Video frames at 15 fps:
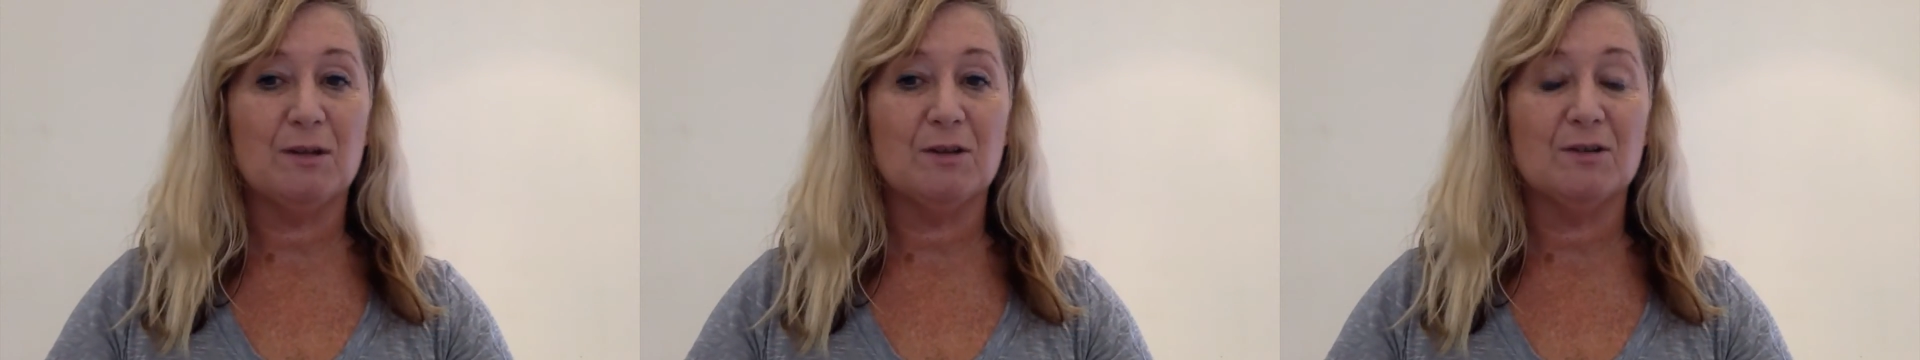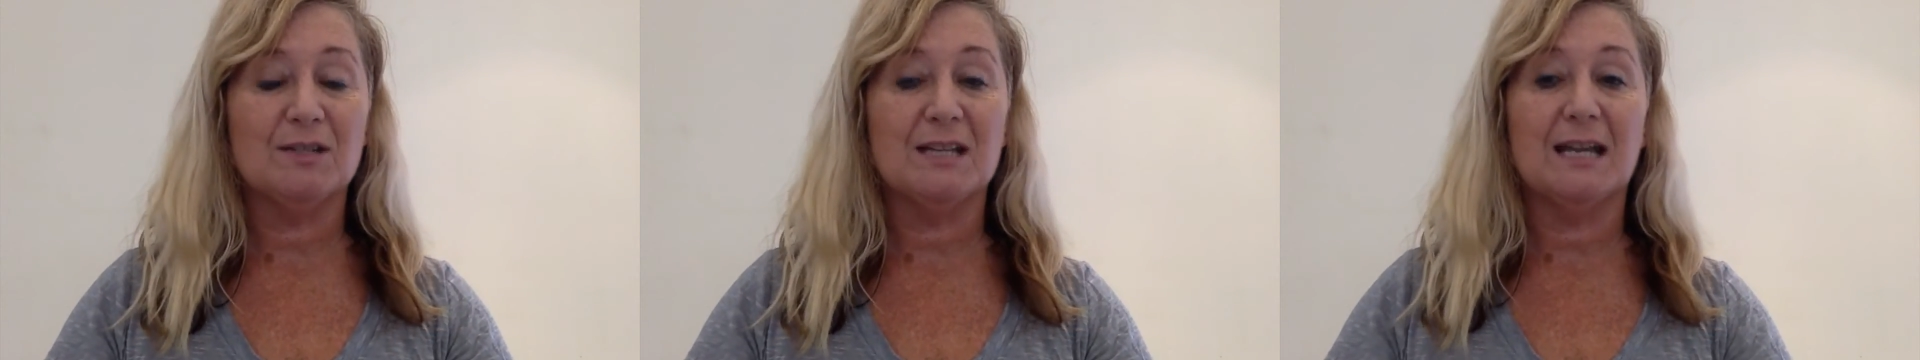
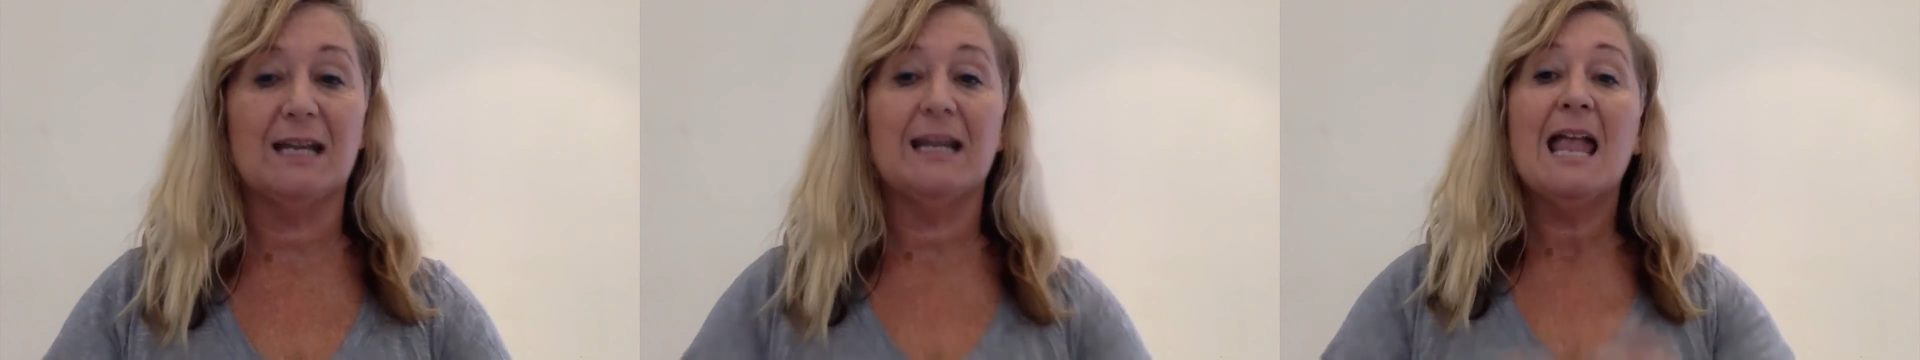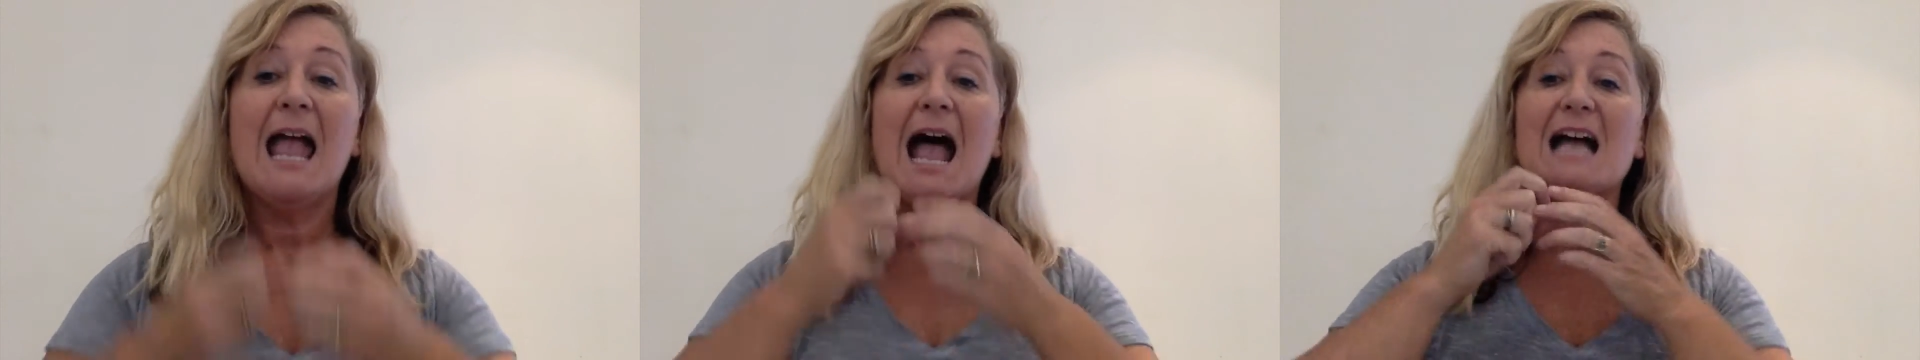they're saying
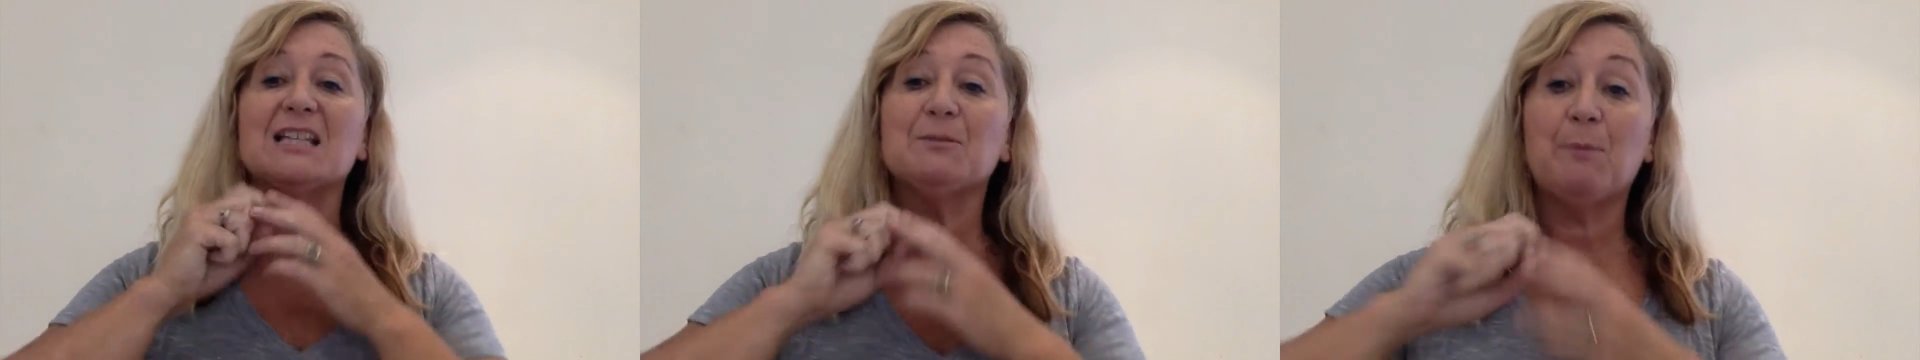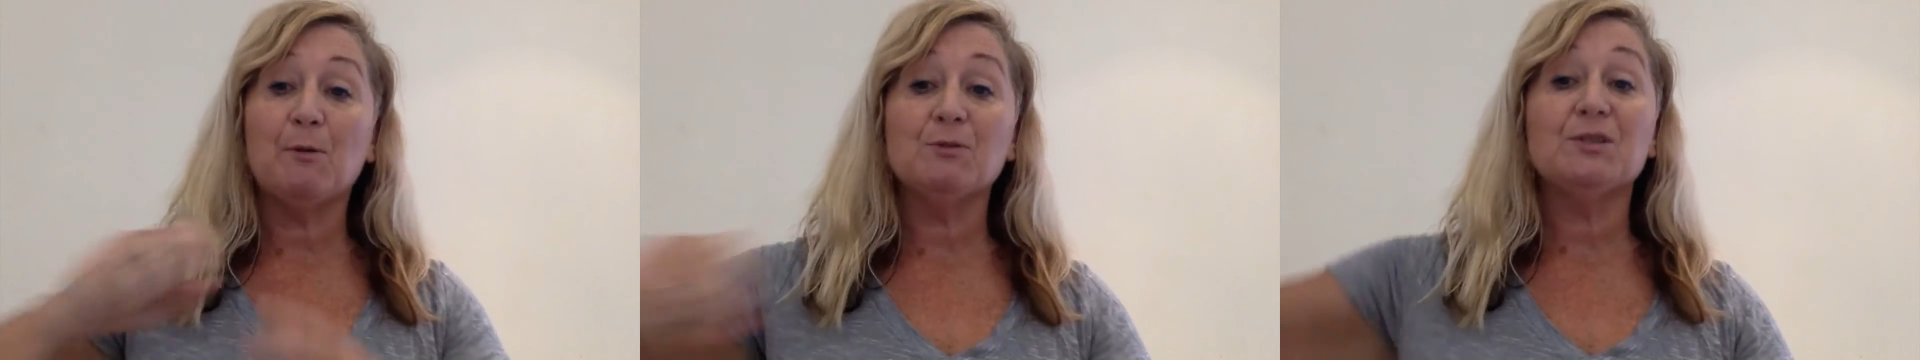as
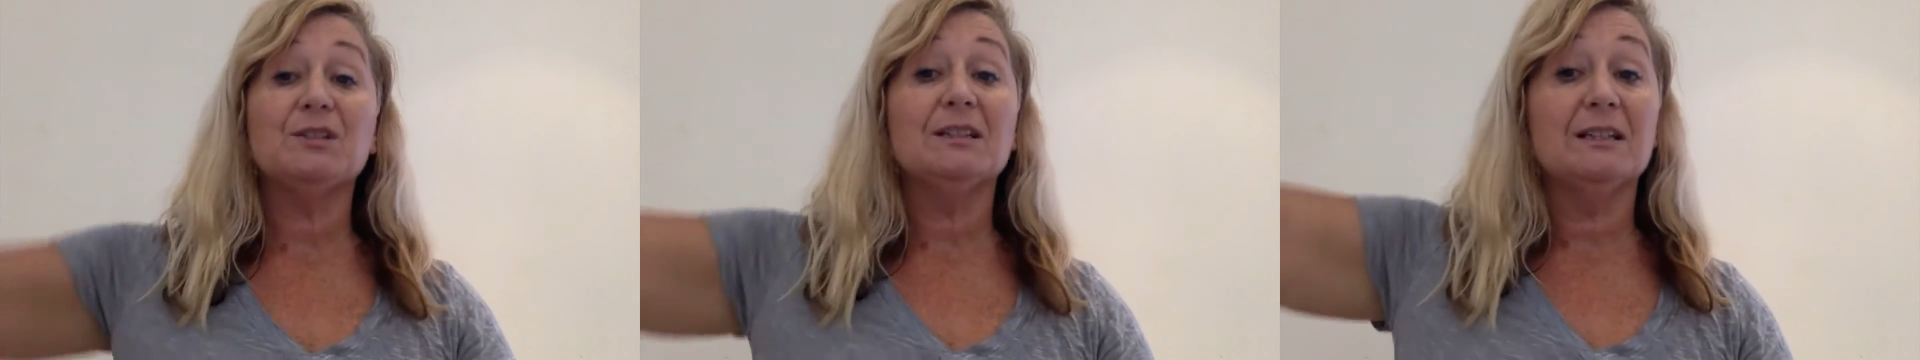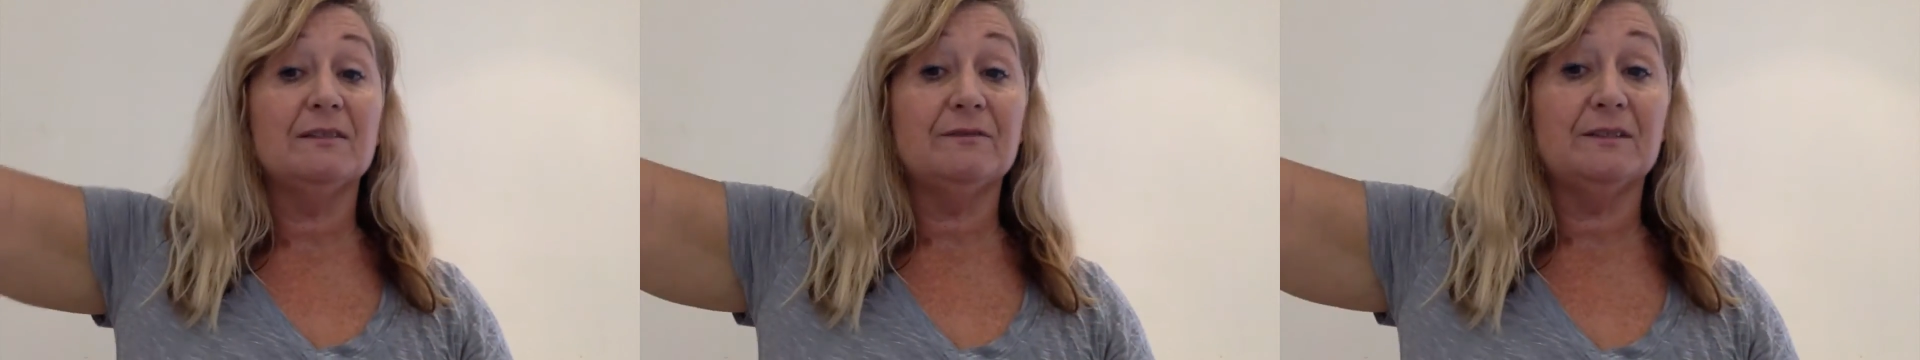opposed
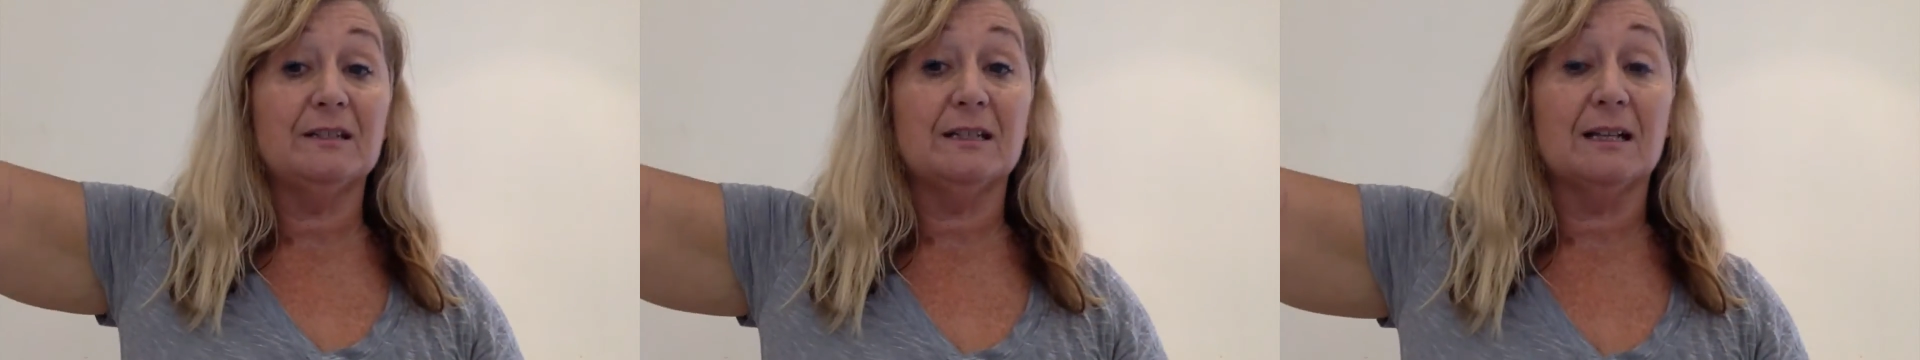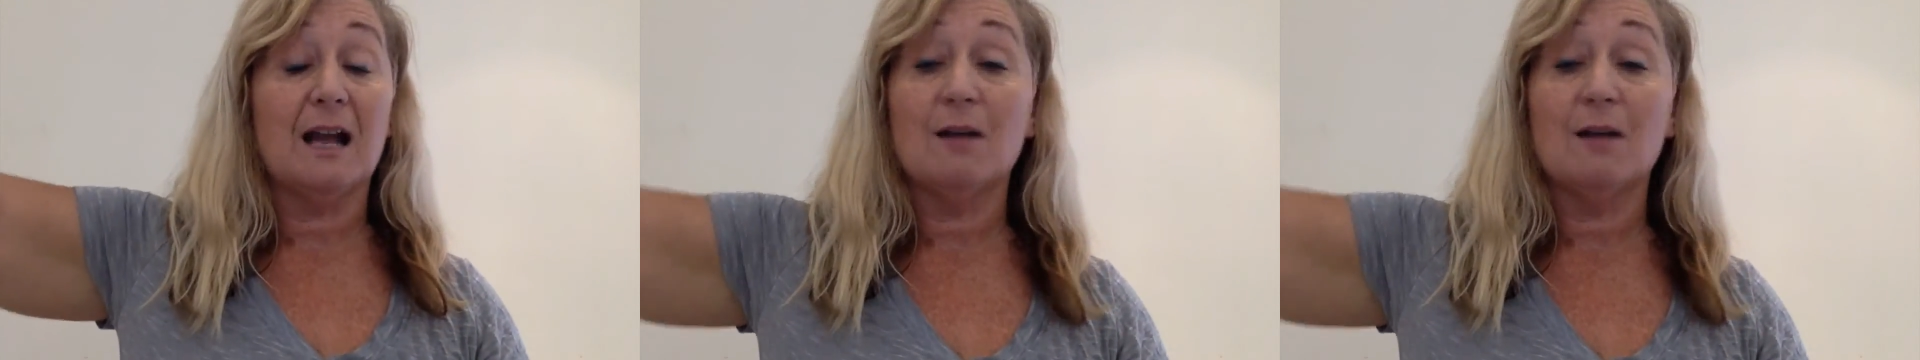to lifting.